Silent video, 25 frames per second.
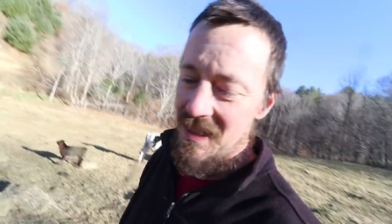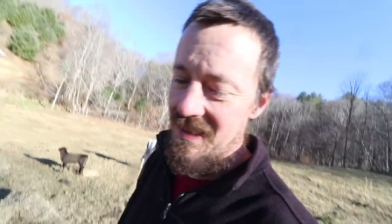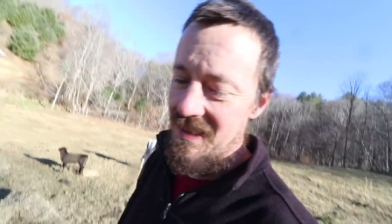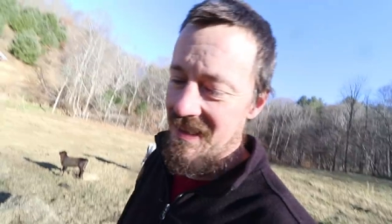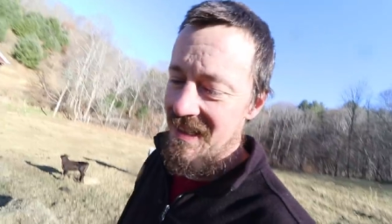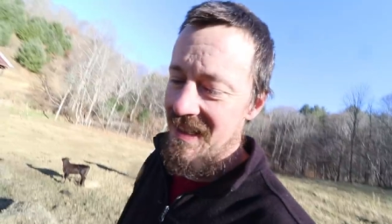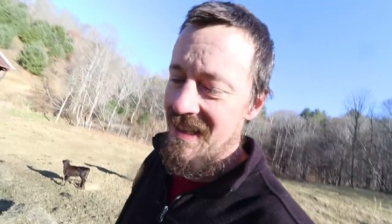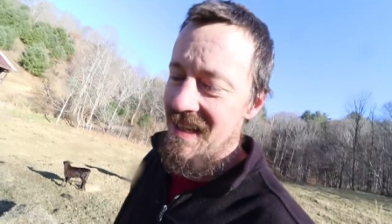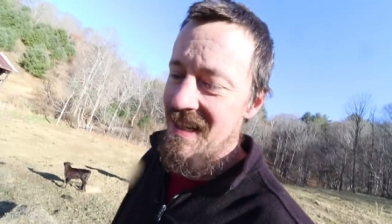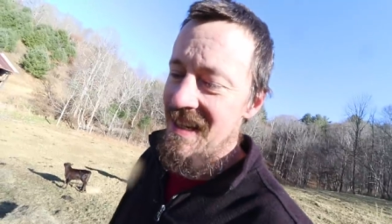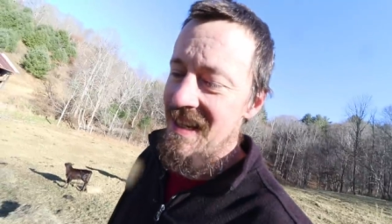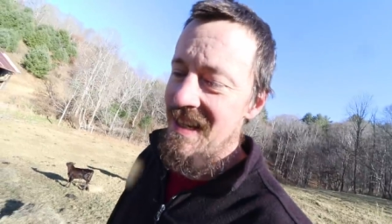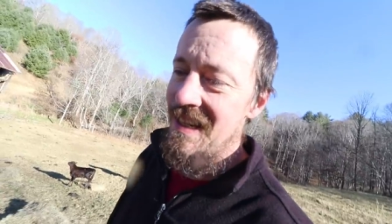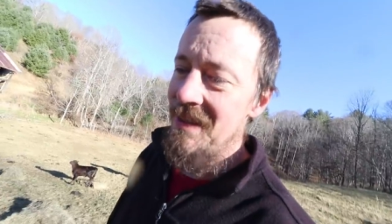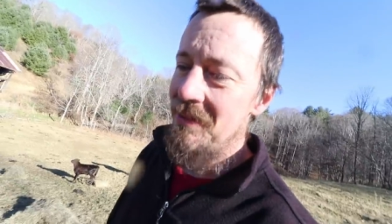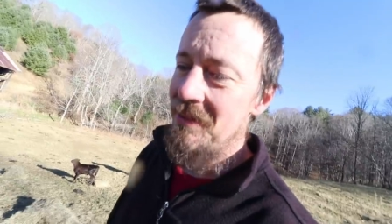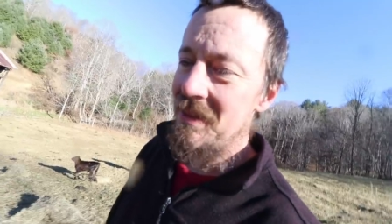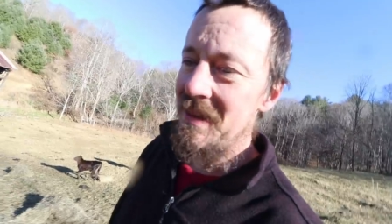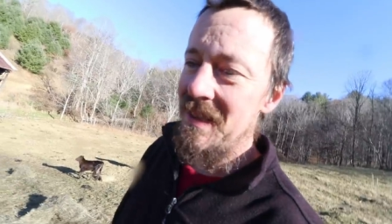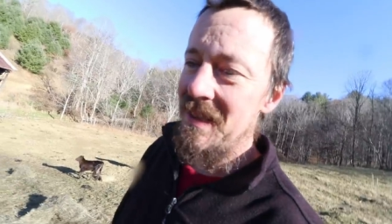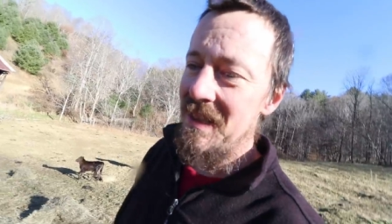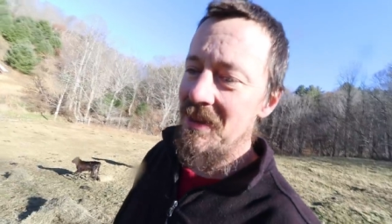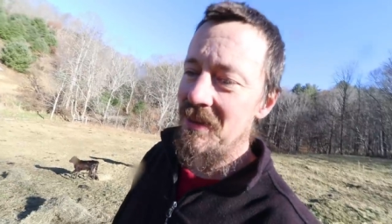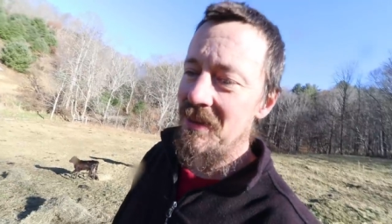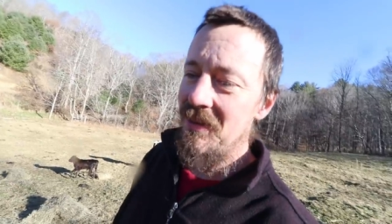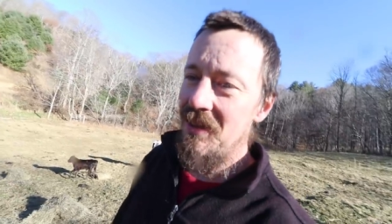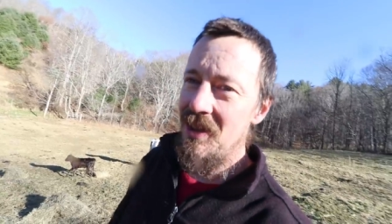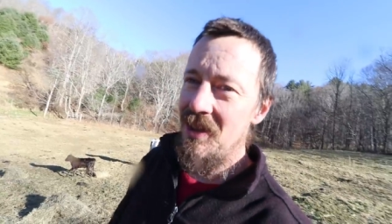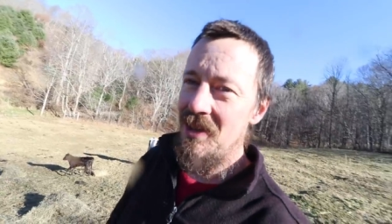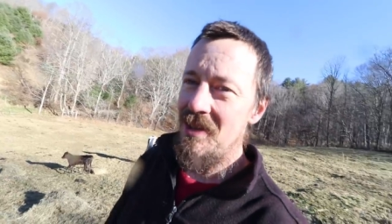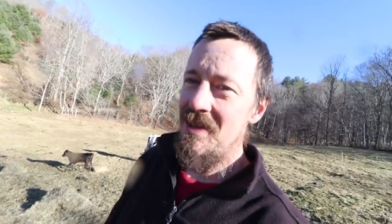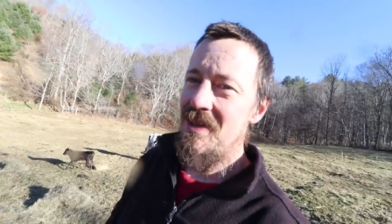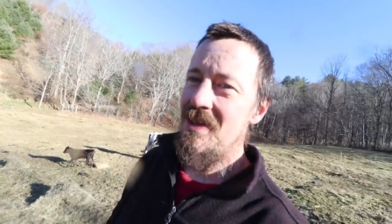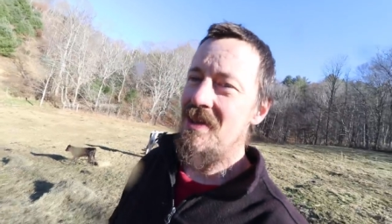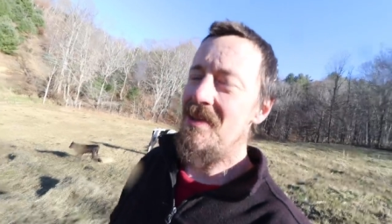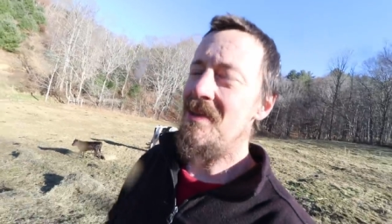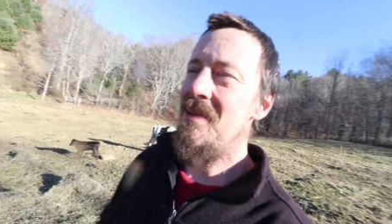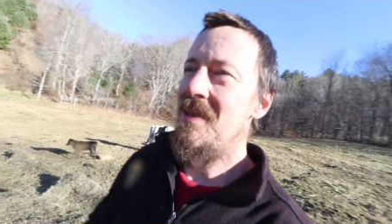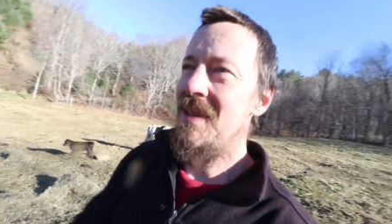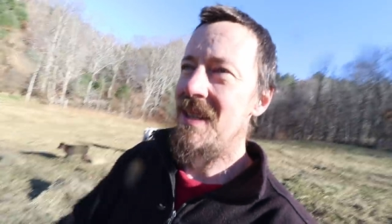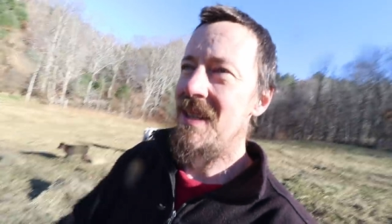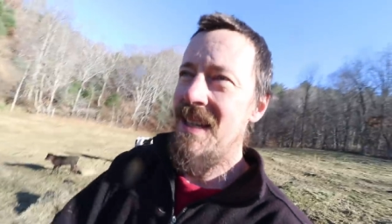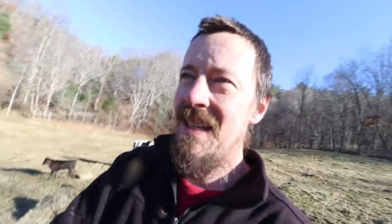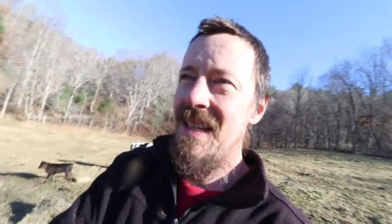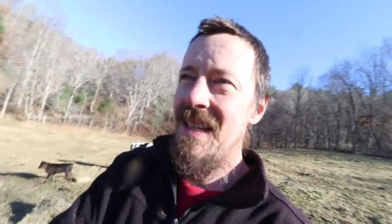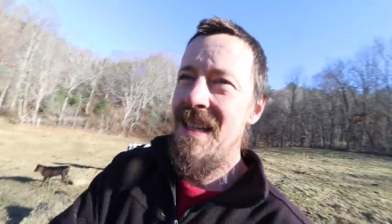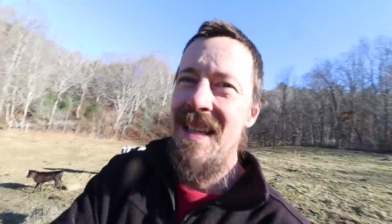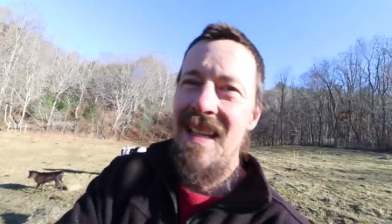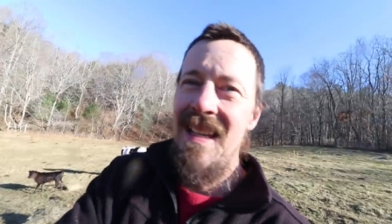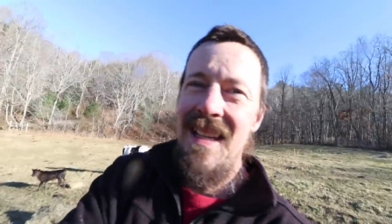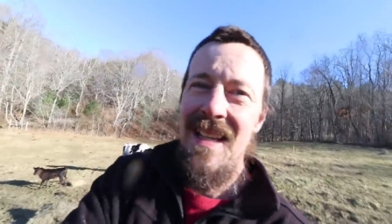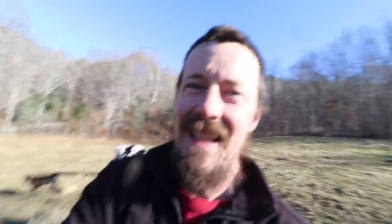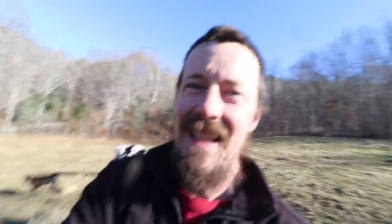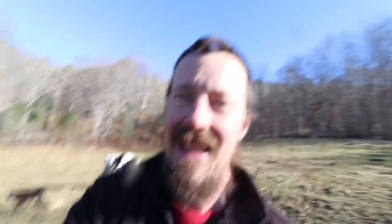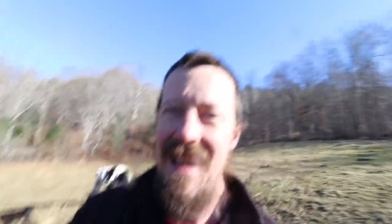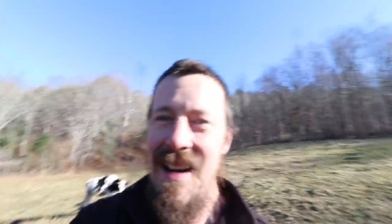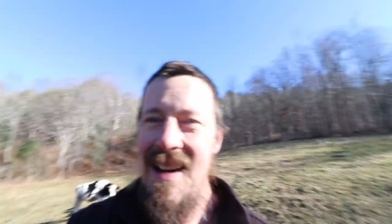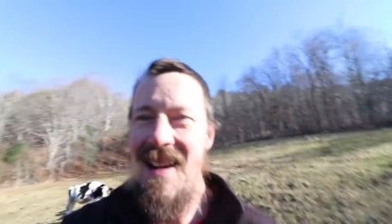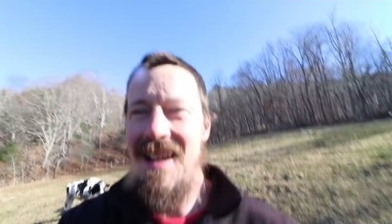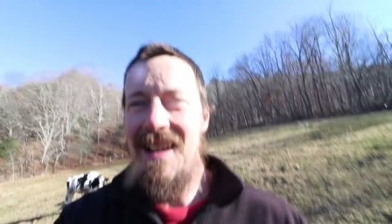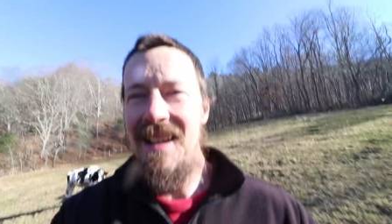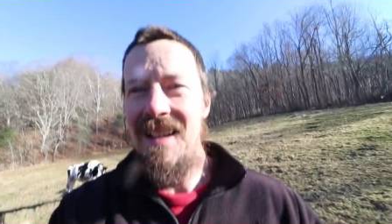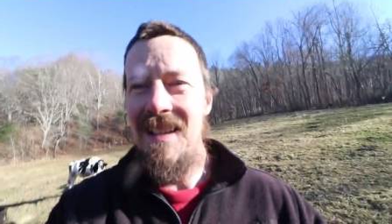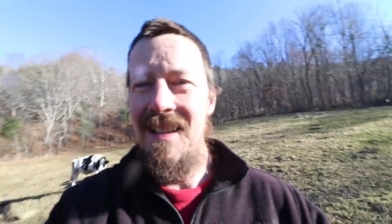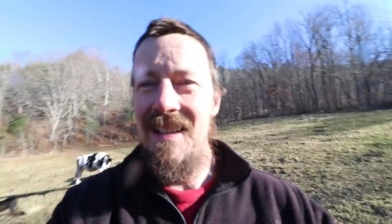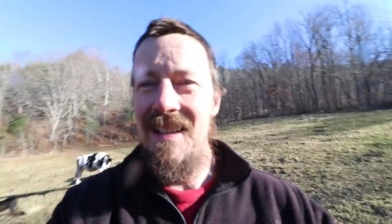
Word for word: us. We'll see you in a video soon. All right.